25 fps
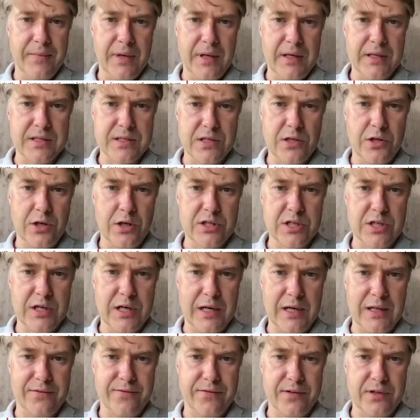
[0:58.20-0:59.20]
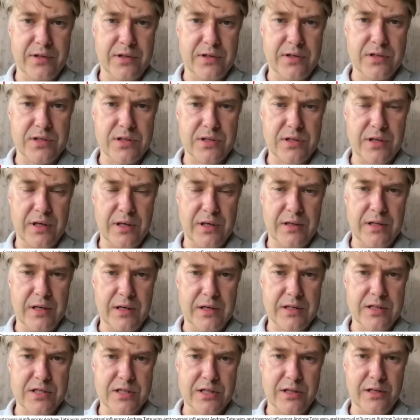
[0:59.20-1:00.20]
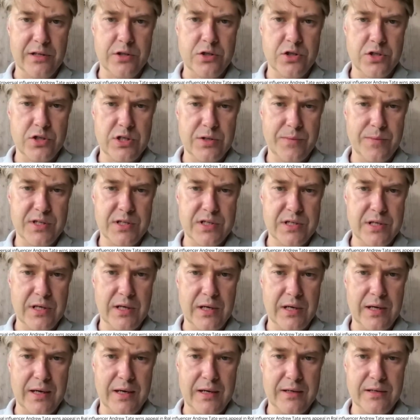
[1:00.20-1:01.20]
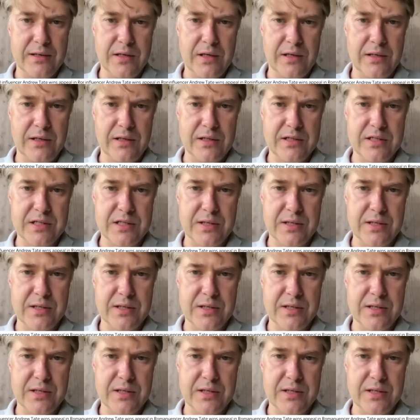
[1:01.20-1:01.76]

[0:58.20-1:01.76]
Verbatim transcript: is not confident in its legitimacy and in its